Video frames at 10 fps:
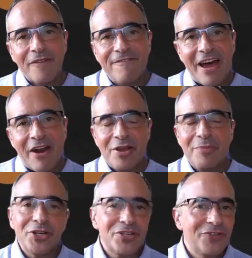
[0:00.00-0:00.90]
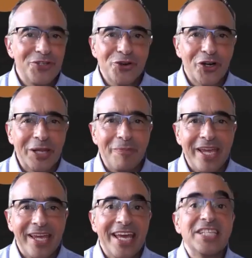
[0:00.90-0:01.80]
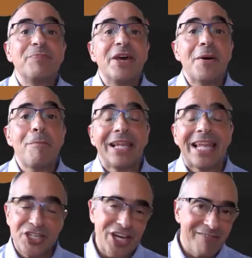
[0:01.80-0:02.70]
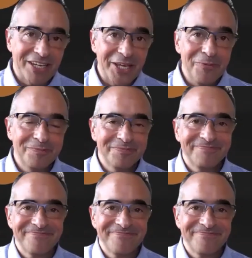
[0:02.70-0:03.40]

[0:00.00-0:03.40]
you very much for joining me. It's been a pleasure having you.